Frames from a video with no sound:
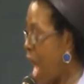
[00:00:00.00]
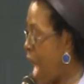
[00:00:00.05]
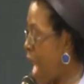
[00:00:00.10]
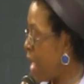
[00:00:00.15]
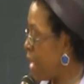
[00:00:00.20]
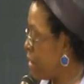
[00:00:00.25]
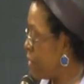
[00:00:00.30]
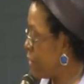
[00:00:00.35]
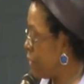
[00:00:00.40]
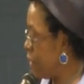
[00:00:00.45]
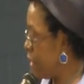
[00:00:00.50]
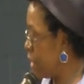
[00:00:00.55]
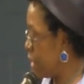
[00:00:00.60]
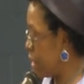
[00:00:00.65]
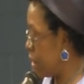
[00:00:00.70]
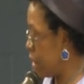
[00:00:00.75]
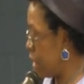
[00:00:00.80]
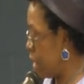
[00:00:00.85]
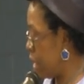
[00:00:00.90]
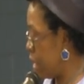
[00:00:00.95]
I am
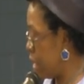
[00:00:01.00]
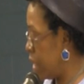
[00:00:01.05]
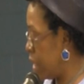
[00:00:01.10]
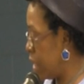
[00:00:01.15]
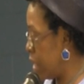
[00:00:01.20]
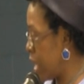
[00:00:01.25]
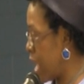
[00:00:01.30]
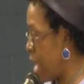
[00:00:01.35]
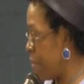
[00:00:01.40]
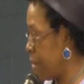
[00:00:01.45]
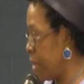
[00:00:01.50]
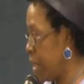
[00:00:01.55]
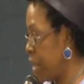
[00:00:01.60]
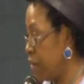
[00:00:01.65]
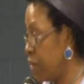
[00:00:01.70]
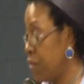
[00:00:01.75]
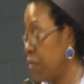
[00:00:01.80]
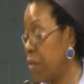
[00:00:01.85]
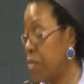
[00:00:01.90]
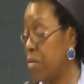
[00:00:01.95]
seeking the
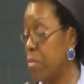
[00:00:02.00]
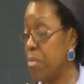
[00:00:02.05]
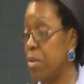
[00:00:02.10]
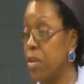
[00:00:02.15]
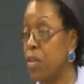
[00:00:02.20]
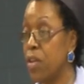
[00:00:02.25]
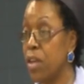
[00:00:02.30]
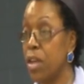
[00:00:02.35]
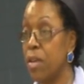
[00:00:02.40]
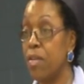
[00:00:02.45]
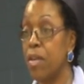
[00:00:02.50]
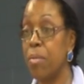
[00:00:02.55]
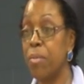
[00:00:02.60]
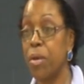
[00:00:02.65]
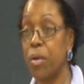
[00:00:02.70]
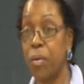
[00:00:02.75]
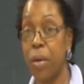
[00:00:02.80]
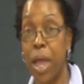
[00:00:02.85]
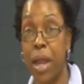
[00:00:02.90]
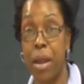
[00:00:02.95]
nomination from the Michigan
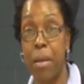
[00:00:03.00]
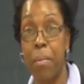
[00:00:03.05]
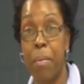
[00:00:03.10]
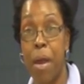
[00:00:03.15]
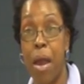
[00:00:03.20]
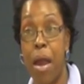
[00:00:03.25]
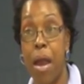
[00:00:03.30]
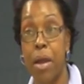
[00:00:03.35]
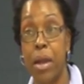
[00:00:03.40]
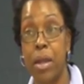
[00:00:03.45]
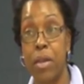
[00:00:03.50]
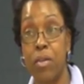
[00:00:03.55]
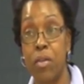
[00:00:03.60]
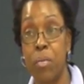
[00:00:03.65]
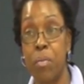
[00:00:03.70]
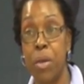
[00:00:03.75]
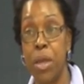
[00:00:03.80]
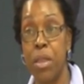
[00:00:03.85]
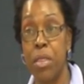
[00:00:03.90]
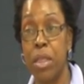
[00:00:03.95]
Democratic Party to
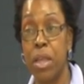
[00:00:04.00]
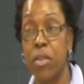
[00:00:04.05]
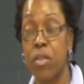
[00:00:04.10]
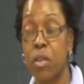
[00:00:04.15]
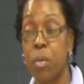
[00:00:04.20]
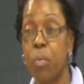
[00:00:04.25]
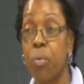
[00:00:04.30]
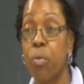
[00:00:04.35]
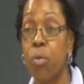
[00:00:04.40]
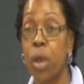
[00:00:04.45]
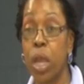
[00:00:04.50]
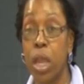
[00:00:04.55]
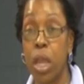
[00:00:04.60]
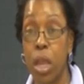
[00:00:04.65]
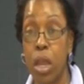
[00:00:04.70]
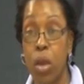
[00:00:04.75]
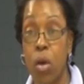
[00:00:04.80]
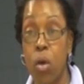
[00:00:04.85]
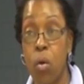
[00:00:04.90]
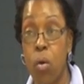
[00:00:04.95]
be the
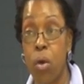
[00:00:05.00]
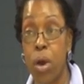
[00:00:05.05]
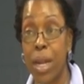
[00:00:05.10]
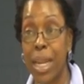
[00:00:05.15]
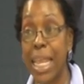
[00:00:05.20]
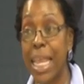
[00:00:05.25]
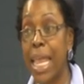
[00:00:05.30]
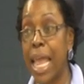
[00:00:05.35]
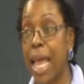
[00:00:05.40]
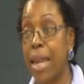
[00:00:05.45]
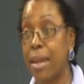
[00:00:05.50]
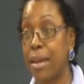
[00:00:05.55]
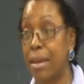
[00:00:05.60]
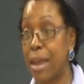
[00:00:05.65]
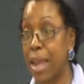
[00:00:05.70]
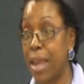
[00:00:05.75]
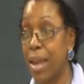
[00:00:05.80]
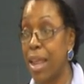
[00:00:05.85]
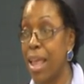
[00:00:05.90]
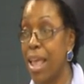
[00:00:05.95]
Supreme Court
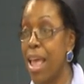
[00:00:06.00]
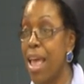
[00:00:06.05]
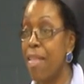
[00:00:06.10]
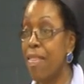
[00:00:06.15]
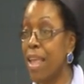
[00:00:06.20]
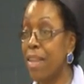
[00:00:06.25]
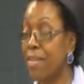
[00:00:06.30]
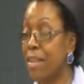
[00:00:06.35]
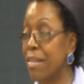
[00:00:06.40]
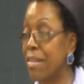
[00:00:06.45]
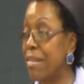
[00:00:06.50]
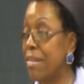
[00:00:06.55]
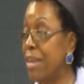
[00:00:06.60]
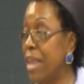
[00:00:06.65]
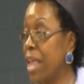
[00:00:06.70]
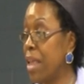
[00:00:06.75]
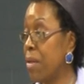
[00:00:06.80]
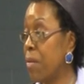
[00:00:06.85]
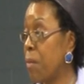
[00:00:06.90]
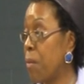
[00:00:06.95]
candidate. That's a
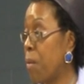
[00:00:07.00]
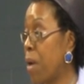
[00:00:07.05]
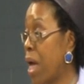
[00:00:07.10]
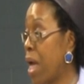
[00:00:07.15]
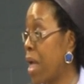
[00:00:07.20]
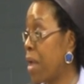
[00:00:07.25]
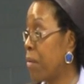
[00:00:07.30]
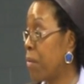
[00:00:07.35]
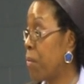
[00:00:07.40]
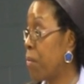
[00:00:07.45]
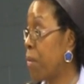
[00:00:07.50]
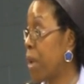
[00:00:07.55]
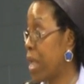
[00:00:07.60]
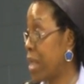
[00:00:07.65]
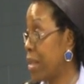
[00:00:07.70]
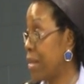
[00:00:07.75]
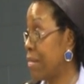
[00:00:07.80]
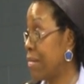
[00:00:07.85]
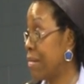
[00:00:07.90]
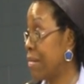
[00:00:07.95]
statewide
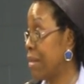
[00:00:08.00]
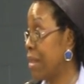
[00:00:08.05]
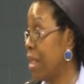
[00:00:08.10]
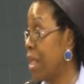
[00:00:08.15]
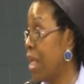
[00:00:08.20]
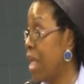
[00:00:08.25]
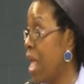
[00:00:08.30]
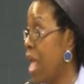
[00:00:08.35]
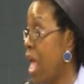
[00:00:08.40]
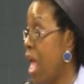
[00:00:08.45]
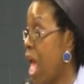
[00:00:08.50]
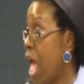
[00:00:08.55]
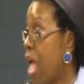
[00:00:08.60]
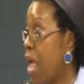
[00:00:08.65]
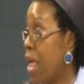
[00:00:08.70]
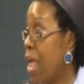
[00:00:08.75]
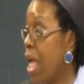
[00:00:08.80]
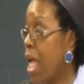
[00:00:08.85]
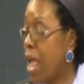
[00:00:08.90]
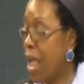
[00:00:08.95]
race.
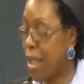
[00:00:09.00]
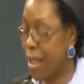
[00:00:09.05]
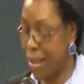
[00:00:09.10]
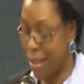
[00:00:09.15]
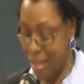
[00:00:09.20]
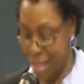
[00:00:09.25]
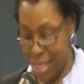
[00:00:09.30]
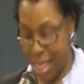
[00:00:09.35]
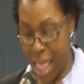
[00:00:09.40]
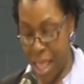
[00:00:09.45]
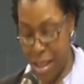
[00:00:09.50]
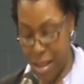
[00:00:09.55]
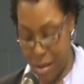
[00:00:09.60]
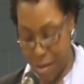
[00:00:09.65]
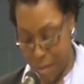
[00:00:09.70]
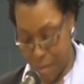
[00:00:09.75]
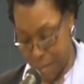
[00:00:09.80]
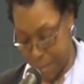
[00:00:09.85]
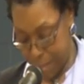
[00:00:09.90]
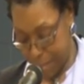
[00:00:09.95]
Thank
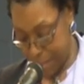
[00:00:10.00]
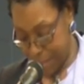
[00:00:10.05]
you.